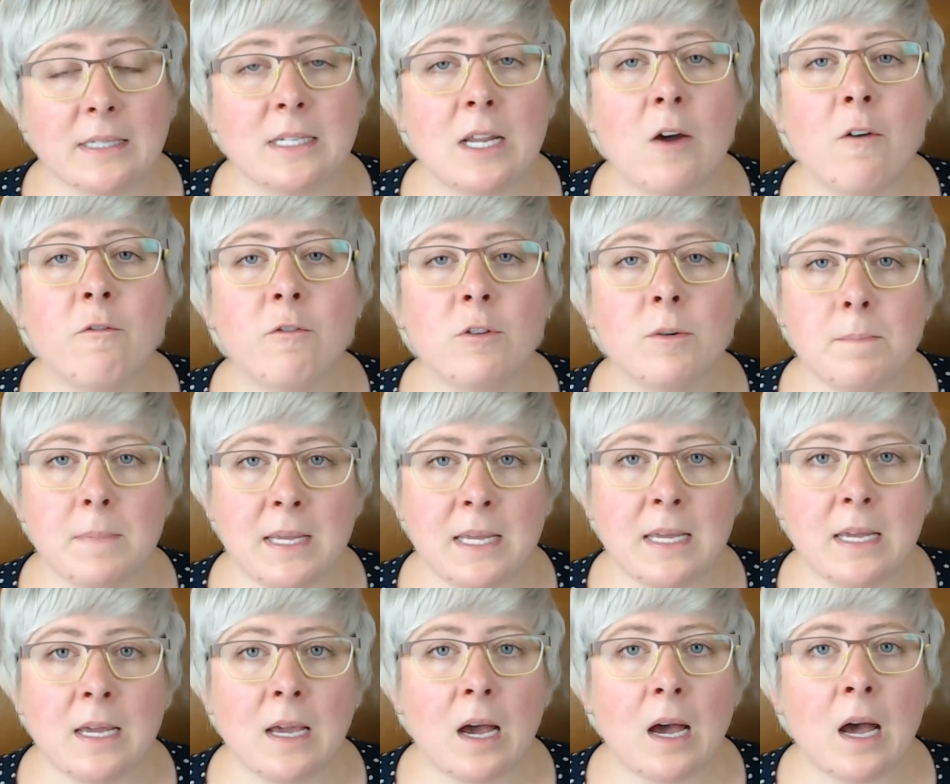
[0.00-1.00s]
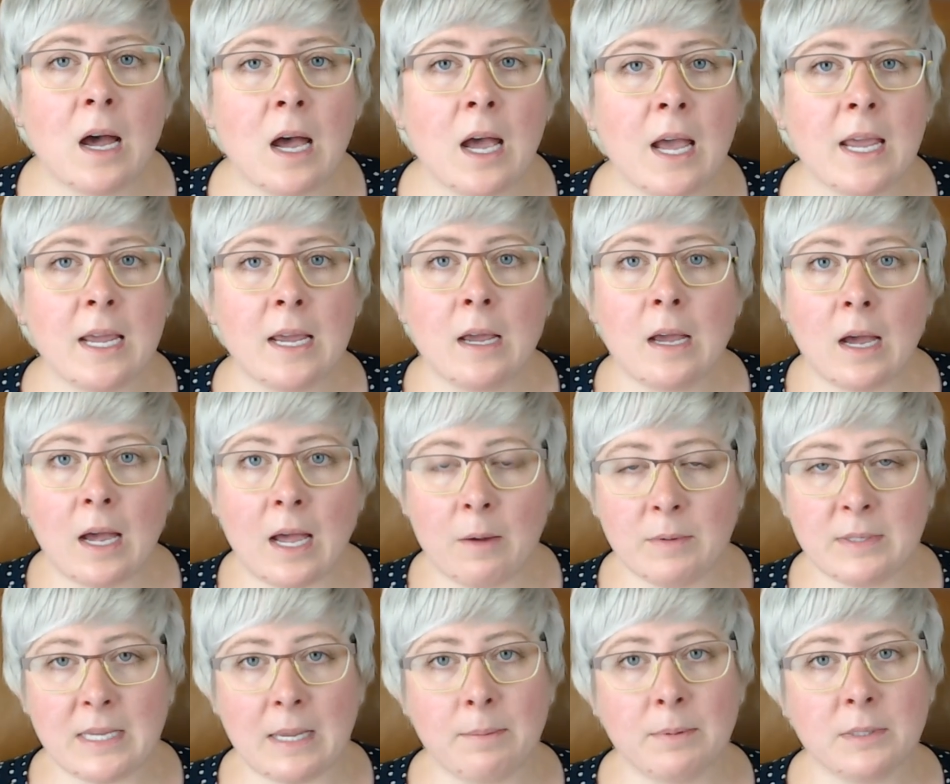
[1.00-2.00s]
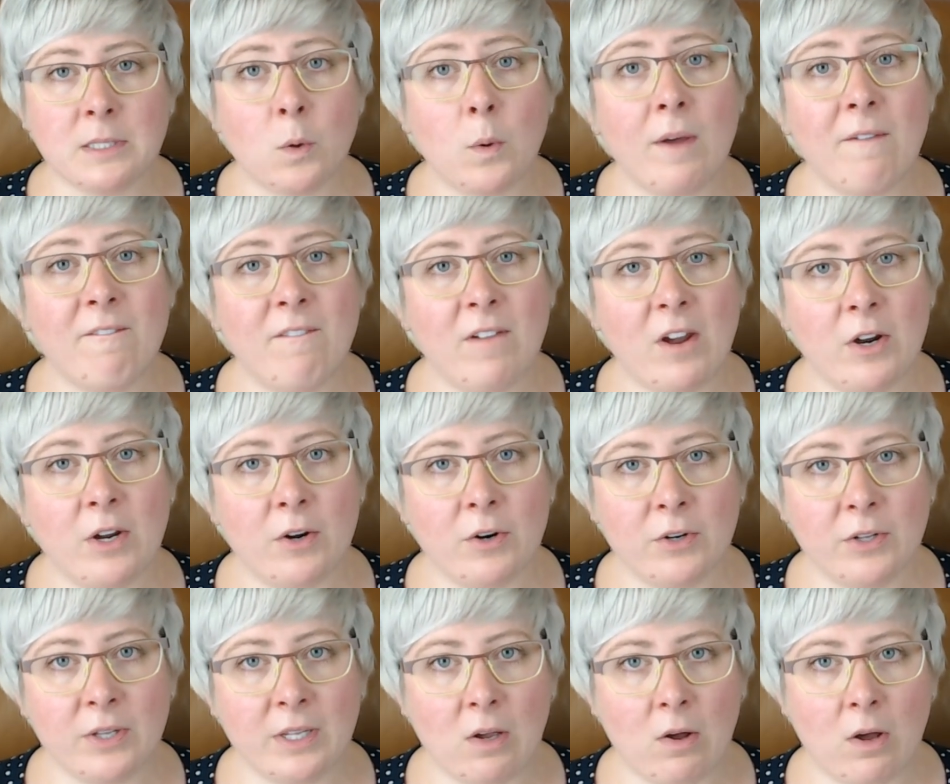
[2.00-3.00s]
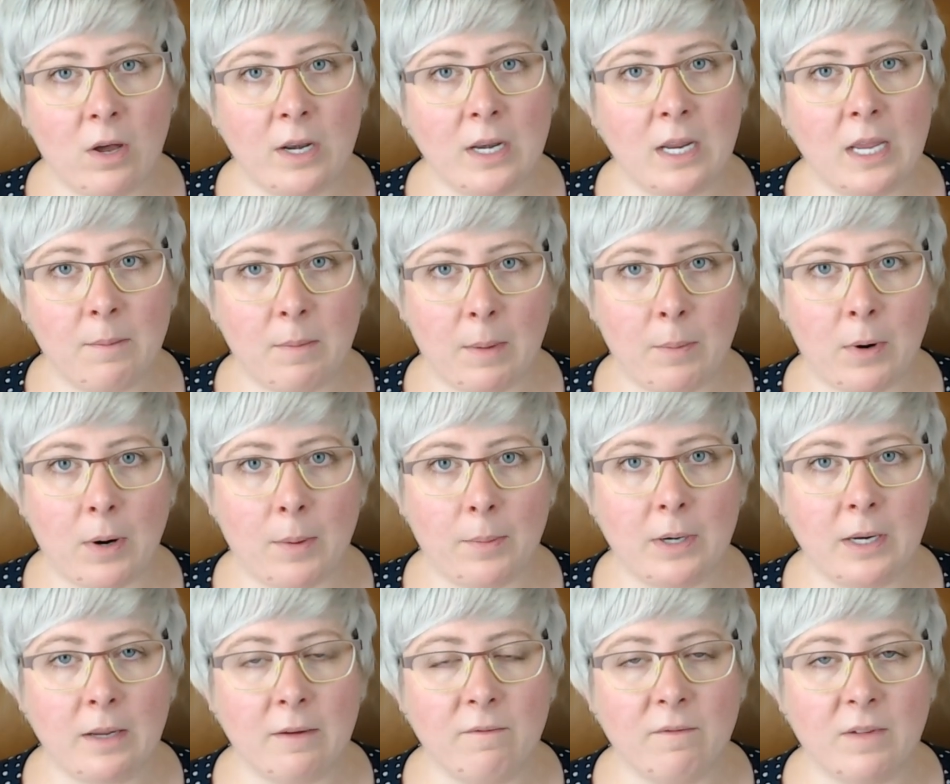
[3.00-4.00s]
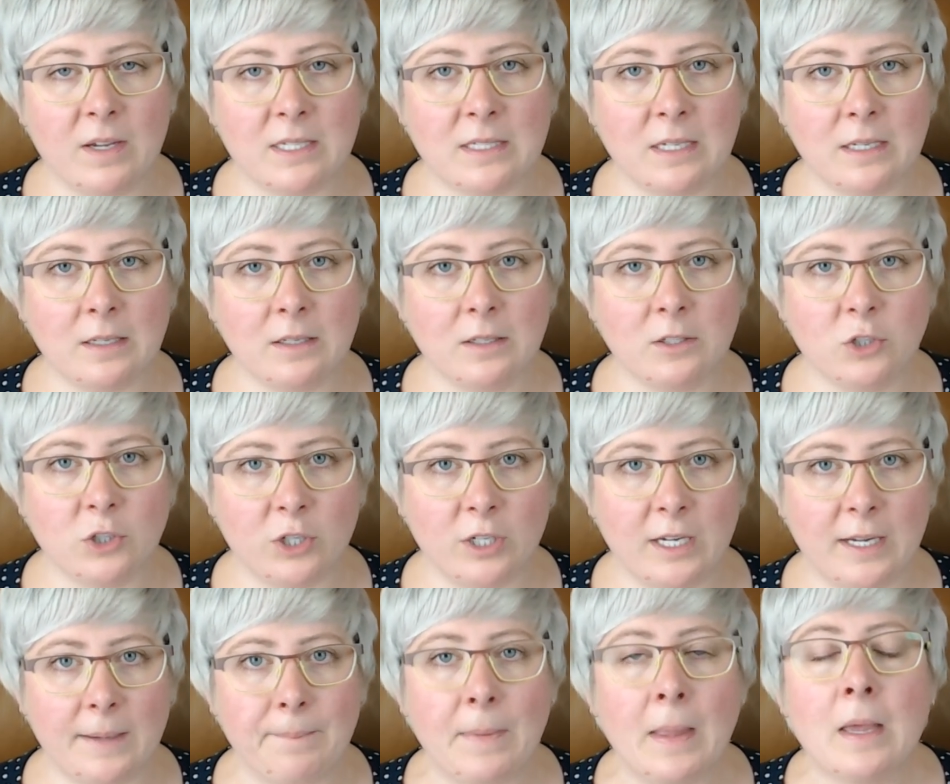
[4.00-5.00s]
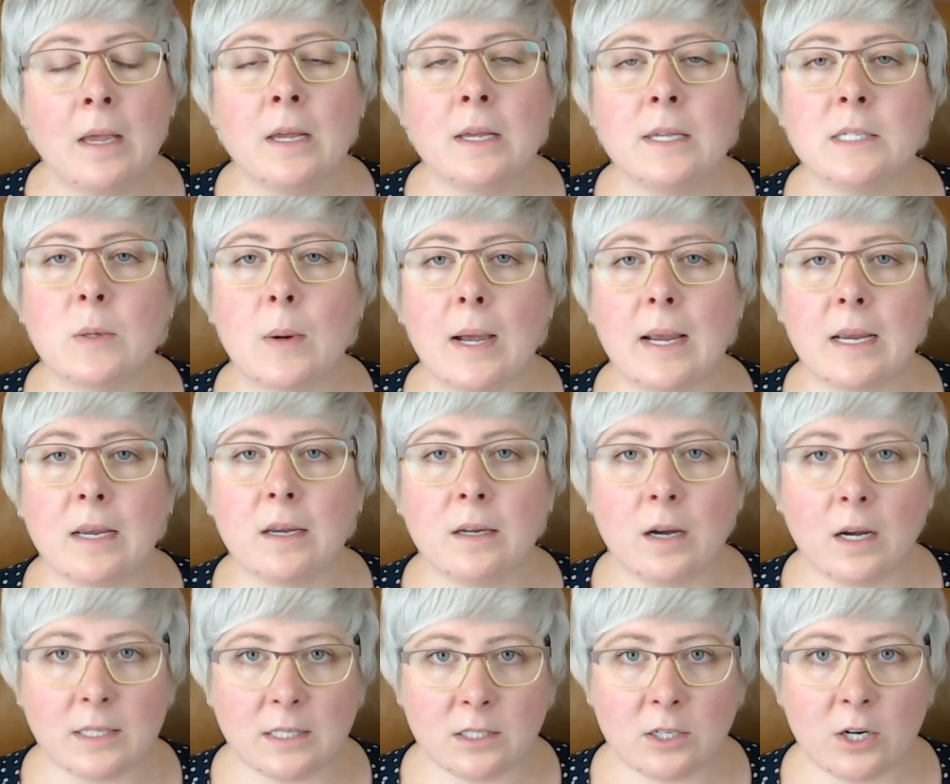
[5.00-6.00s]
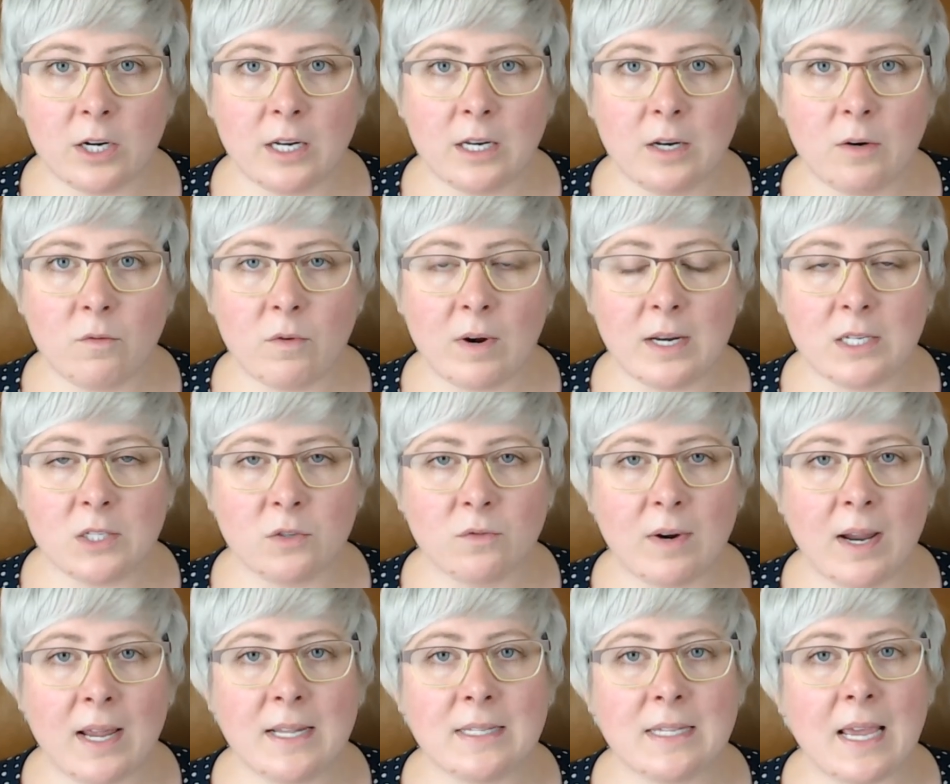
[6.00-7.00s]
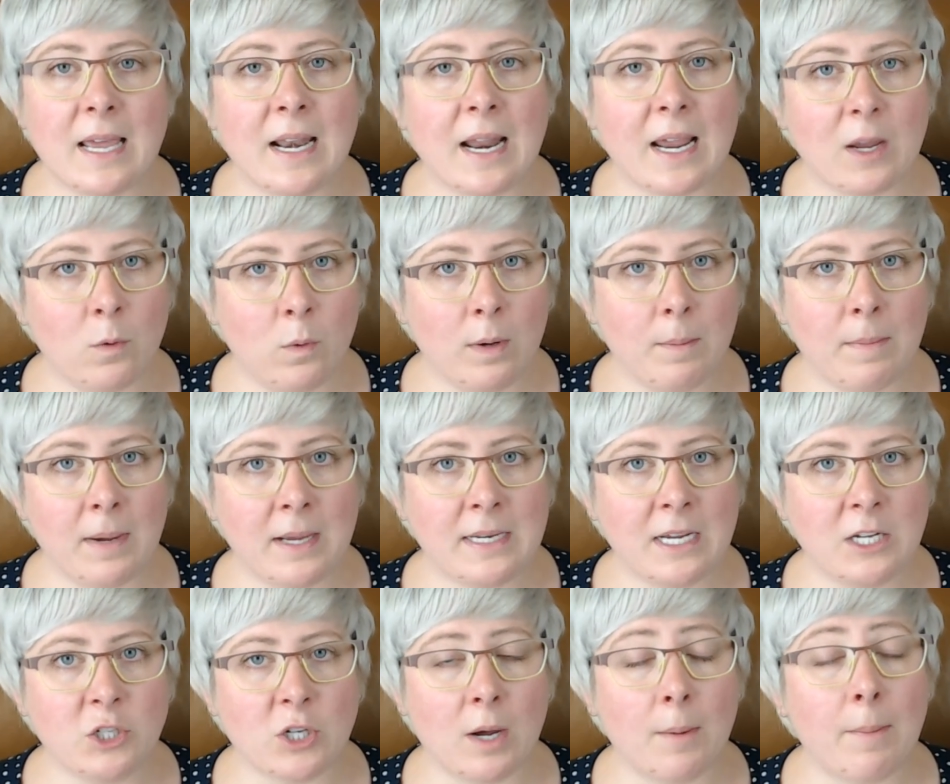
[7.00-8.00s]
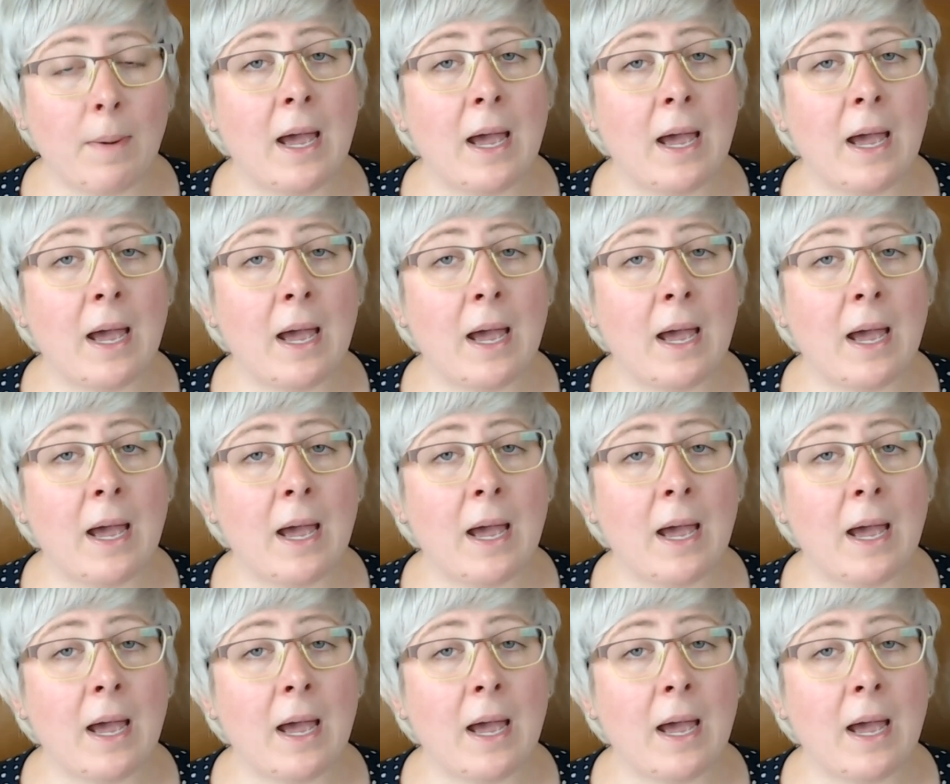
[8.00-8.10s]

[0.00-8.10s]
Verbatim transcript: Now for me, I, I was able to quit very early on in my property investing journey. So I got started in rent to rent and I quit my day job.